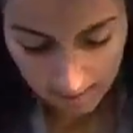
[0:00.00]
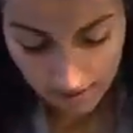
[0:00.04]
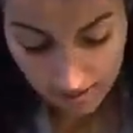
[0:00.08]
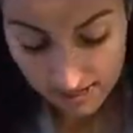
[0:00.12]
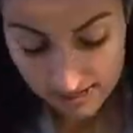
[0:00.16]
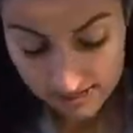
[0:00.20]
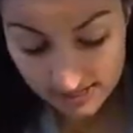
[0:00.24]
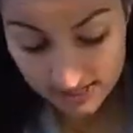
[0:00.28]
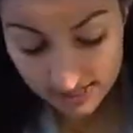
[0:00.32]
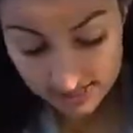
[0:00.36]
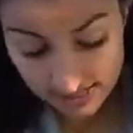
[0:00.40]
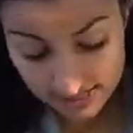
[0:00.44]

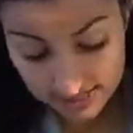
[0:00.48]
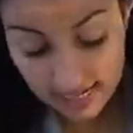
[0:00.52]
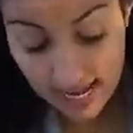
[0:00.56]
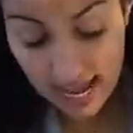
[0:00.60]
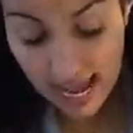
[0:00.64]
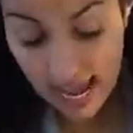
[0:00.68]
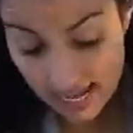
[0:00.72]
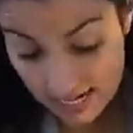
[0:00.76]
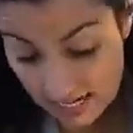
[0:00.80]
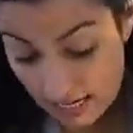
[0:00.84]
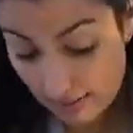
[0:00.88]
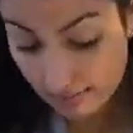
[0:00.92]
because it's an
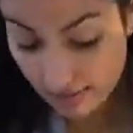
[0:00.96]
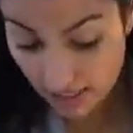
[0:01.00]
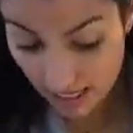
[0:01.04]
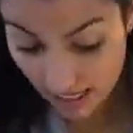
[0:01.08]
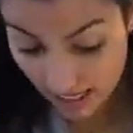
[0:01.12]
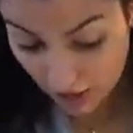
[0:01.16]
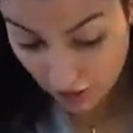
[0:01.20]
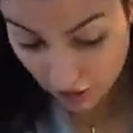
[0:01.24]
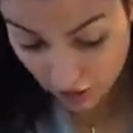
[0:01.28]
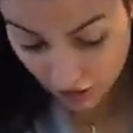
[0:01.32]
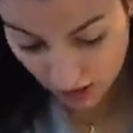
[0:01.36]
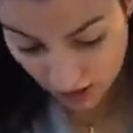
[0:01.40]

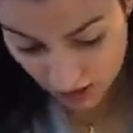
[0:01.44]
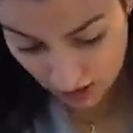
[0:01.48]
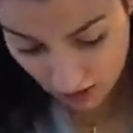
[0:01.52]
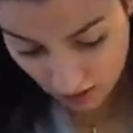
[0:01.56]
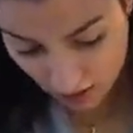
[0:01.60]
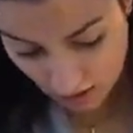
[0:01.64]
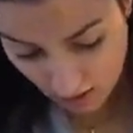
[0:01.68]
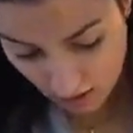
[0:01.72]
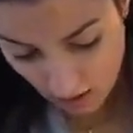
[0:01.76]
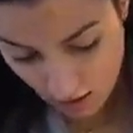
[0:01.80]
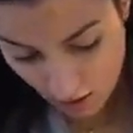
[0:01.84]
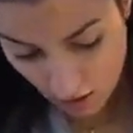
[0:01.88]
adaptation
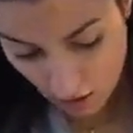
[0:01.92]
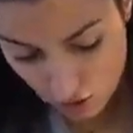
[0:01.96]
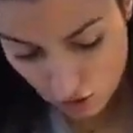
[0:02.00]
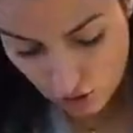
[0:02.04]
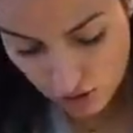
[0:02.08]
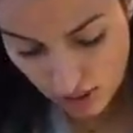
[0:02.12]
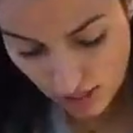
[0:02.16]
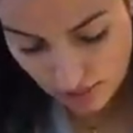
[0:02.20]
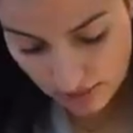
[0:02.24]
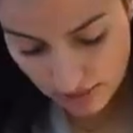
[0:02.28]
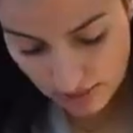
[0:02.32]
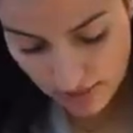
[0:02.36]

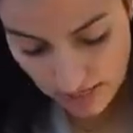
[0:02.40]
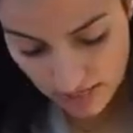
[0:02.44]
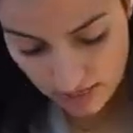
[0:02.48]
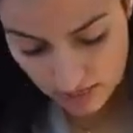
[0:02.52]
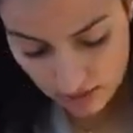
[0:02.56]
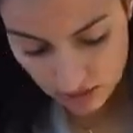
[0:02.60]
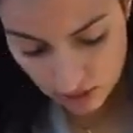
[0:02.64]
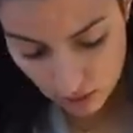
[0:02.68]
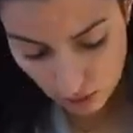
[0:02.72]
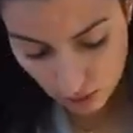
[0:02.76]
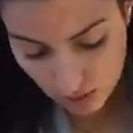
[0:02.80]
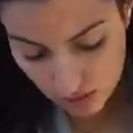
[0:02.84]
so that
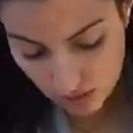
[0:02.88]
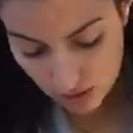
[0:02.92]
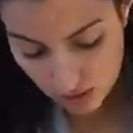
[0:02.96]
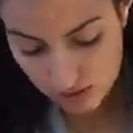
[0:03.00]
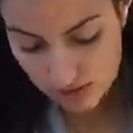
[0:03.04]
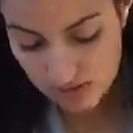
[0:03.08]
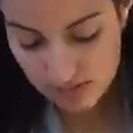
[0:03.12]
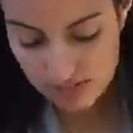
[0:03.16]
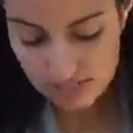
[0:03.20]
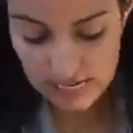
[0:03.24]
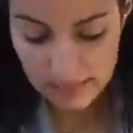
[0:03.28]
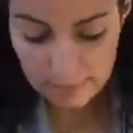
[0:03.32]
things don't
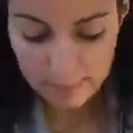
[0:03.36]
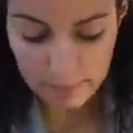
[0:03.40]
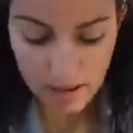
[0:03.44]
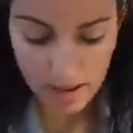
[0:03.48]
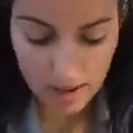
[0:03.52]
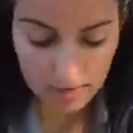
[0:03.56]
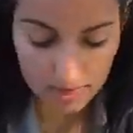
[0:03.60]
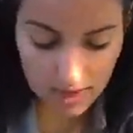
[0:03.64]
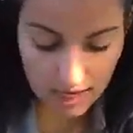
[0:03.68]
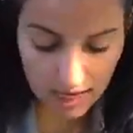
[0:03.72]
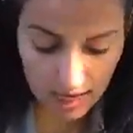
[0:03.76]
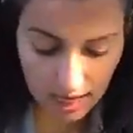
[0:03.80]
either step
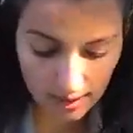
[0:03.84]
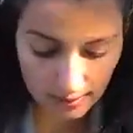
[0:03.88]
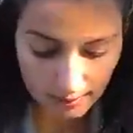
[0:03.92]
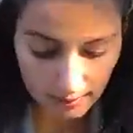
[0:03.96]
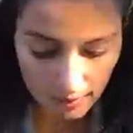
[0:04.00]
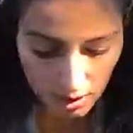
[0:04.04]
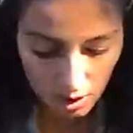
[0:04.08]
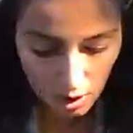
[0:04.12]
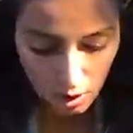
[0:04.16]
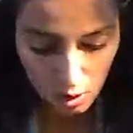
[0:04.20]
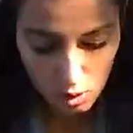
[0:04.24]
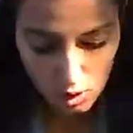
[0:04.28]
on them
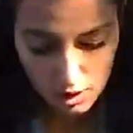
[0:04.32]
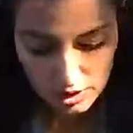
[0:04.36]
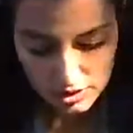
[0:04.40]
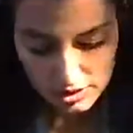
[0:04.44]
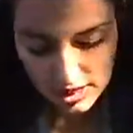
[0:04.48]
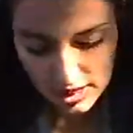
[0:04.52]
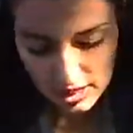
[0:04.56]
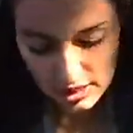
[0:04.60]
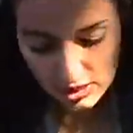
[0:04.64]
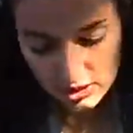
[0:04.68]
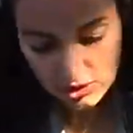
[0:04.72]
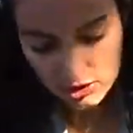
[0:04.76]
or
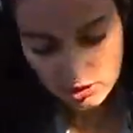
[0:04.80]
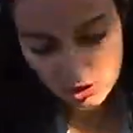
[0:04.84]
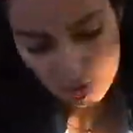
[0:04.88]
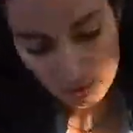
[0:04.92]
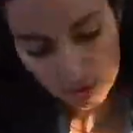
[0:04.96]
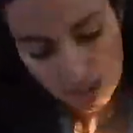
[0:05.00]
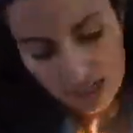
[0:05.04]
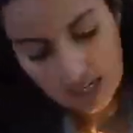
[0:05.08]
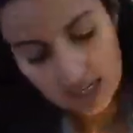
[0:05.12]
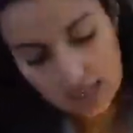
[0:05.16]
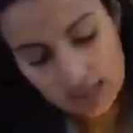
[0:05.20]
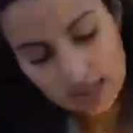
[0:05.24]
things
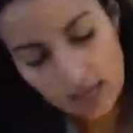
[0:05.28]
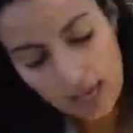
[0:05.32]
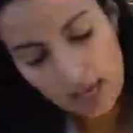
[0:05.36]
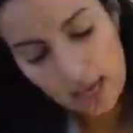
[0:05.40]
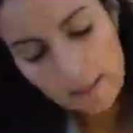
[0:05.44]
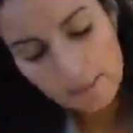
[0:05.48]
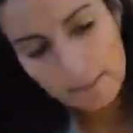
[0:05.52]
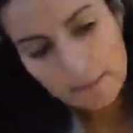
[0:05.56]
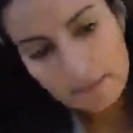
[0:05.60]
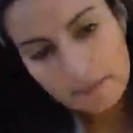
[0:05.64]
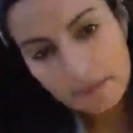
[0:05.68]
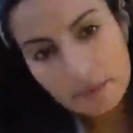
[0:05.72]
don't eat
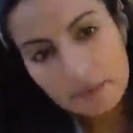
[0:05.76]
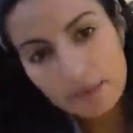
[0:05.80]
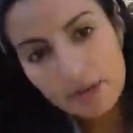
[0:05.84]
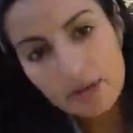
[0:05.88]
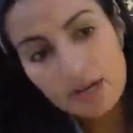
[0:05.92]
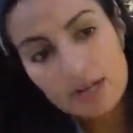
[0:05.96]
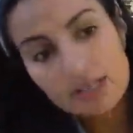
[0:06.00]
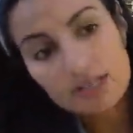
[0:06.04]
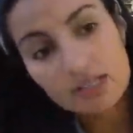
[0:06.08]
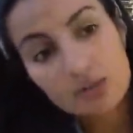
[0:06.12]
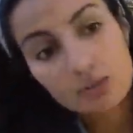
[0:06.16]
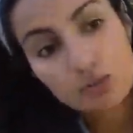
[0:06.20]
them,
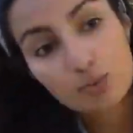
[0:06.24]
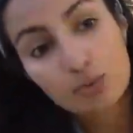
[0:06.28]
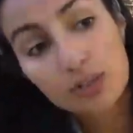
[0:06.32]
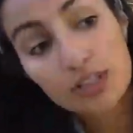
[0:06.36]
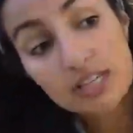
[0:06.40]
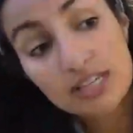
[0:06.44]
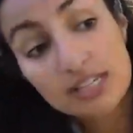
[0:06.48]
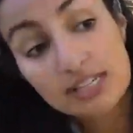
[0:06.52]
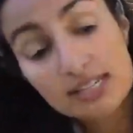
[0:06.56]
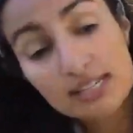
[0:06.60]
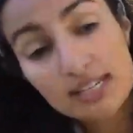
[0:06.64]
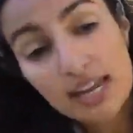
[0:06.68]
because it's
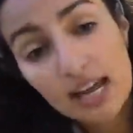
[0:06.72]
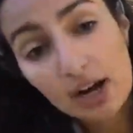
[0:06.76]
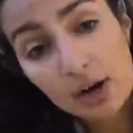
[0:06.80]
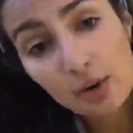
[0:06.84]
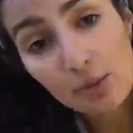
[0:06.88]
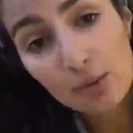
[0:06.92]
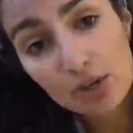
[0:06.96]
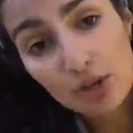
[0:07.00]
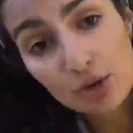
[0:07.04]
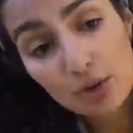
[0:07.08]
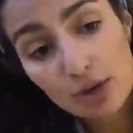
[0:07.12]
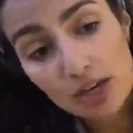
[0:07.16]
really
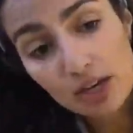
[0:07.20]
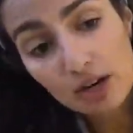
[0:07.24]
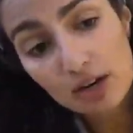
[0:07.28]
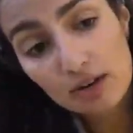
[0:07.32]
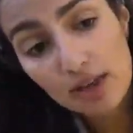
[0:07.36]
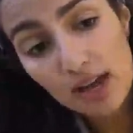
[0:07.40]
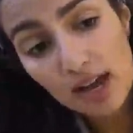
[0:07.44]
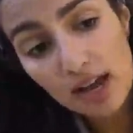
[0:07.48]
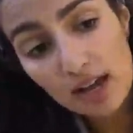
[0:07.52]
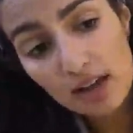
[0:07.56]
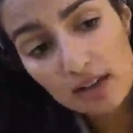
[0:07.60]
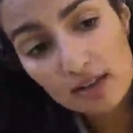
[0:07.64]
scary when you
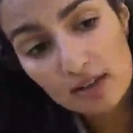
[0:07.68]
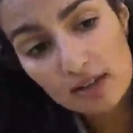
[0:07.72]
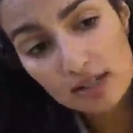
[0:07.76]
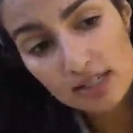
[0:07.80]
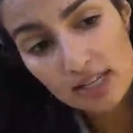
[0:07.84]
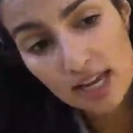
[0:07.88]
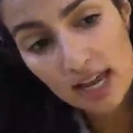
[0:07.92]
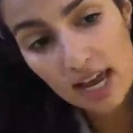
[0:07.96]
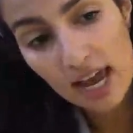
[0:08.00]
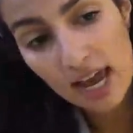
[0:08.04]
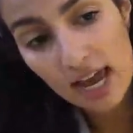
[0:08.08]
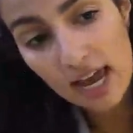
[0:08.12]
hear that. You
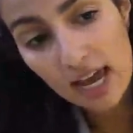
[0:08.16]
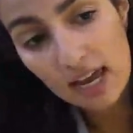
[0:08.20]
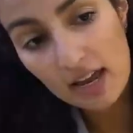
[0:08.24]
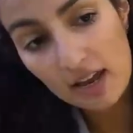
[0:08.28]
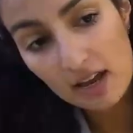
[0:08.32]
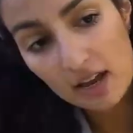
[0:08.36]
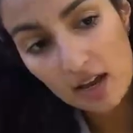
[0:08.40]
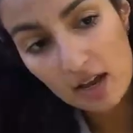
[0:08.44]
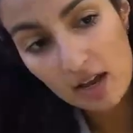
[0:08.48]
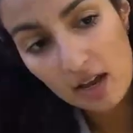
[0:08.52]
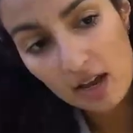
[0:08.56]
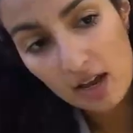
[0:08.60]
say,
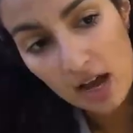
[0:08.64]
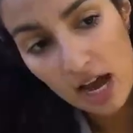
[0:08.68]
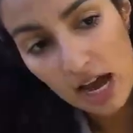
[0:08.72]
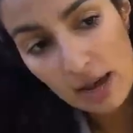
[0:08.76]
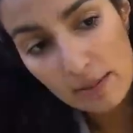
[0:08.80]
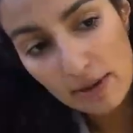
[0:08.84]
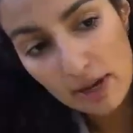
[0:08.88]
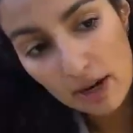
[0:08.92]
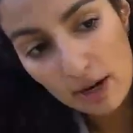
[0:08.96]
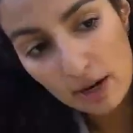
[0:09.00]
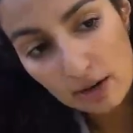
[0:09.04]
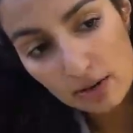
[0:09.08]
hey,
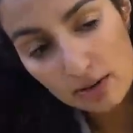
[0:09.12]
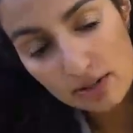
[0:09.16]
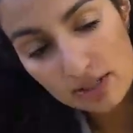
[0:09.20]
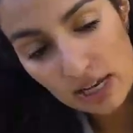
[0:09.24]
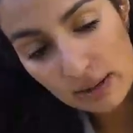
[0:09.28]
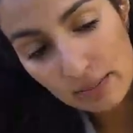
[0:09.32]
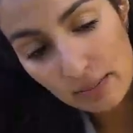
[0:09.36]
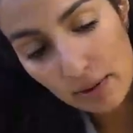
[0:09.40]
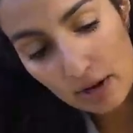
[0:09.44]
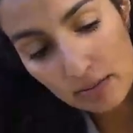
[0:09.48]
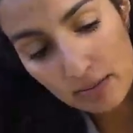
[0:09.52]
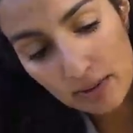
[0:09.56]
I'm here, don't
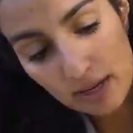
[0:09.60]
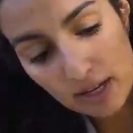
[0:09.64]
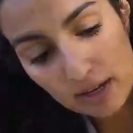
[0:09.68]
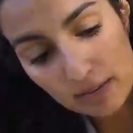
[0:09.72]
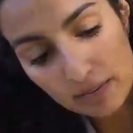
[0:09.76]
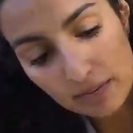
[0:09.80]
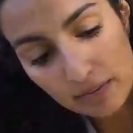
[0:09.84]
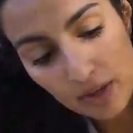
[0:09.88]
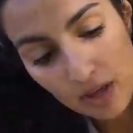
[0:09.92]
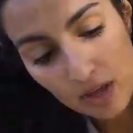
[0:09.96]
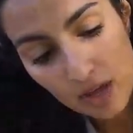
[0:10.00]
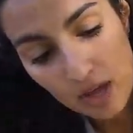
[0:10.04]
step on
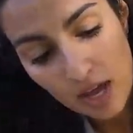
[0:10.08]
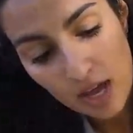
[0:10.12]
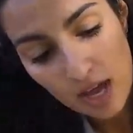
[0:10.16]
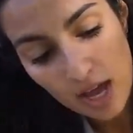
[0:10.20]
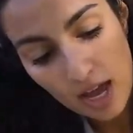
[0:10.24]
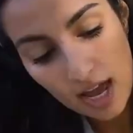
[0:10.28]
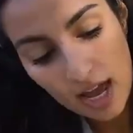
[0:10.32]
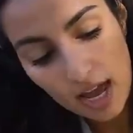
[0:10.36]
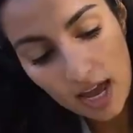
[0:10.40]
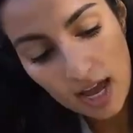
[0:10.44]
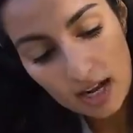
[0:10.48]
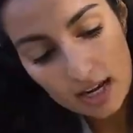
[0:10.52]
me,
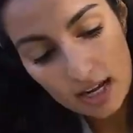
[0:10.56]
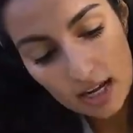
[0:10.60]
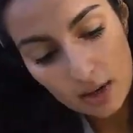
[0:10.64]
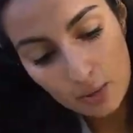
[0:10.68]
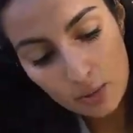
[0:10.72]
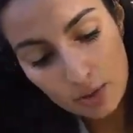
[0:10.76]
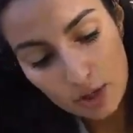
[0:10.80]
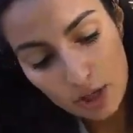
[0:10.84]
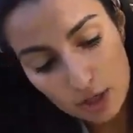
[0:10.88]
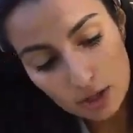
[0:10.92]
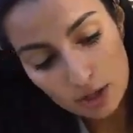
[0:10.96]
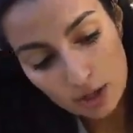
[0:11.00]
and
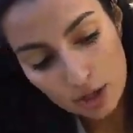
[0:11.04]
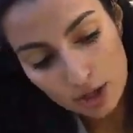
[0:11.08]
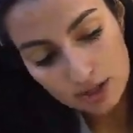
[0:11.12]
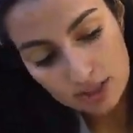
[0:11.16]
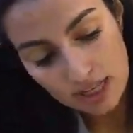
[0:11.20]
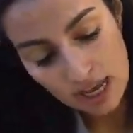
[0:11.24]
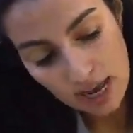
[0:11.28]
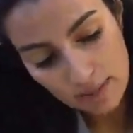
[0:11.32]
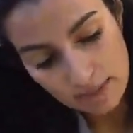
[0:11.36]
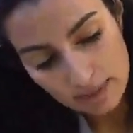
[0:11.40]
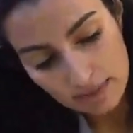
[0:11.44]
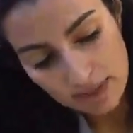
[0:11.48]
it will
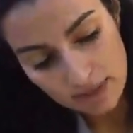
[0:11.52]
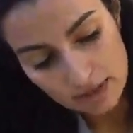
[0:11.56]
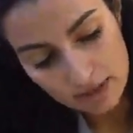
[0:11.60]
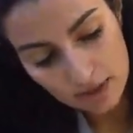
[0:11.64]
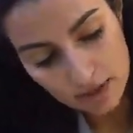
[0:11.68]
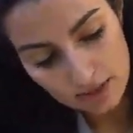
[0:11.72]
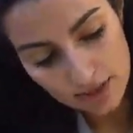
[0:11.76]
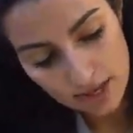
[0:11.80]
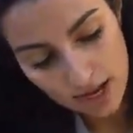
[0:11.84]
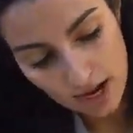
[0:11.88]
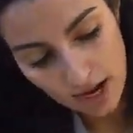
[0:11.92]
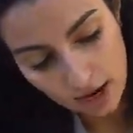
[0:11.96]
alert them that
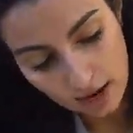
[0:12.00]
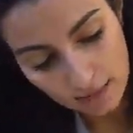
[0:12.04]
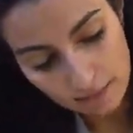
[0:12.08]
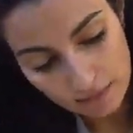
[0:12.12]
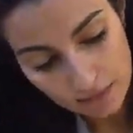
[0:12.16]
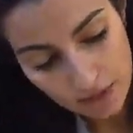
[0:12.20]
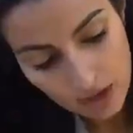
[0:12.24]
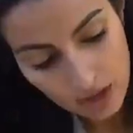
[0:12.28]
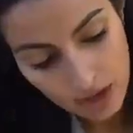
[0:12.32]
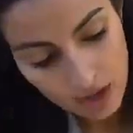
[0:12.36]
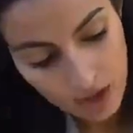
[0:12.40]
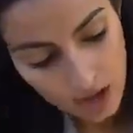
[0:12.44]
they're there.
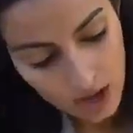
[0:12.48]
